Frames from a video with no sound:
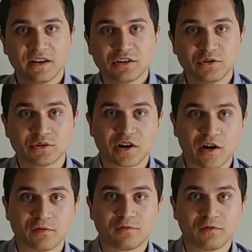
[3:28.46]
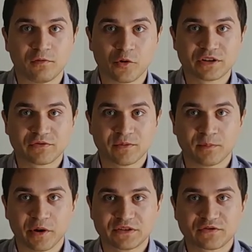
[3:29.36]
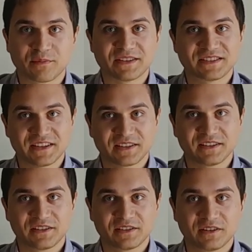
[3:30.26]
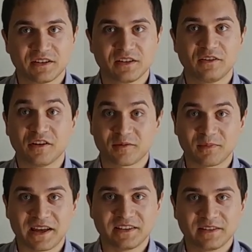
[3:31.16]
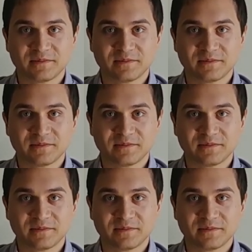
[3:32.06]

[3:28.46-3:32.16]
You will carve 4 different birds from the stick. Not bad.